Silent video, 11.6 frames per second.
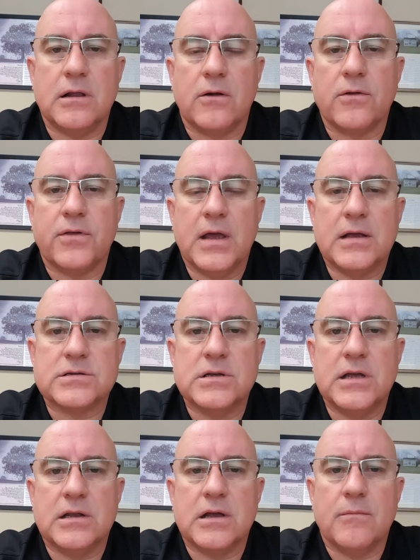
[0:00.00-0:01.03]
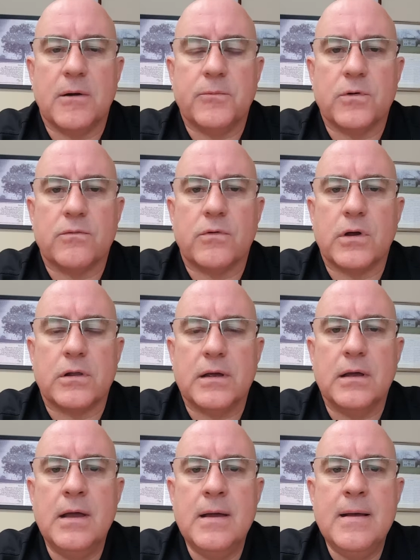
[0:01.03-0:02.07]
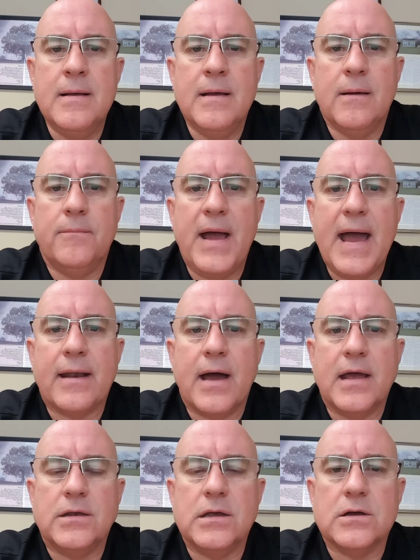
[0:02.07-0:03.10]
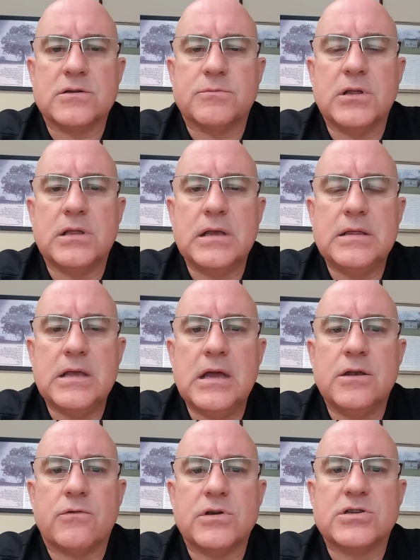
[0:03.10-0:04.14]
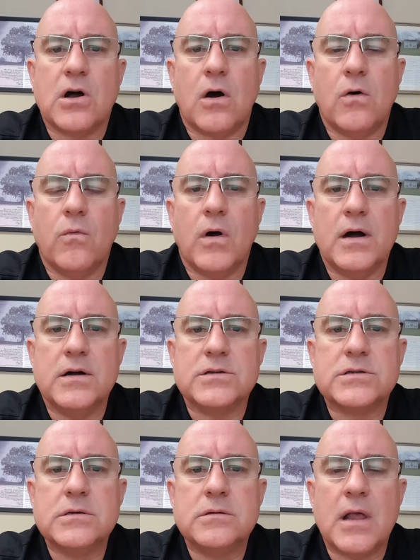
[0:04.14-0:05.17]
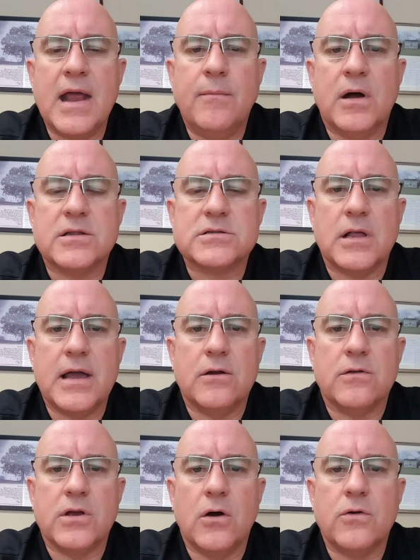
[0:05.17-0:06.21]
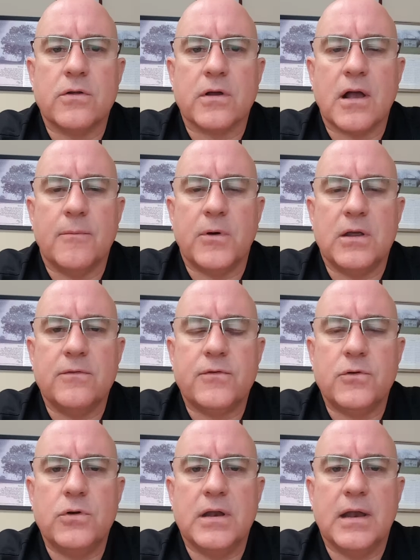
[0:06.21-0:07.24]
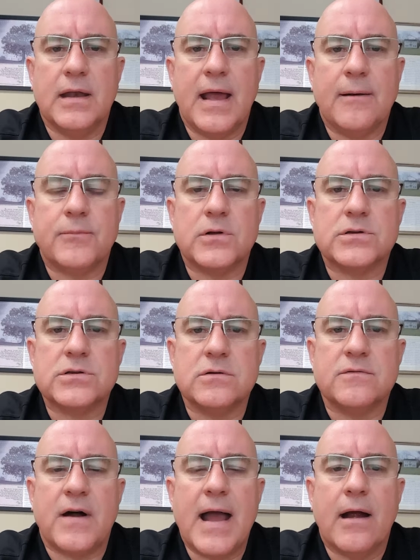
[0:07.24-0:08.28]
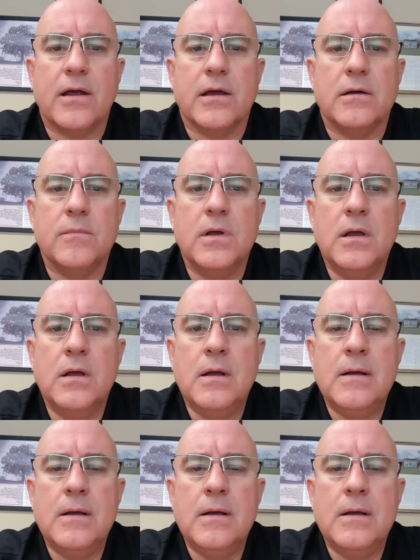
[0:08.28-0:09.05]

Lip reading: little things, and he'd come up with really bad ideas. But the end result was 9 months later, the owner of the company flew to Indianapolis to fire him.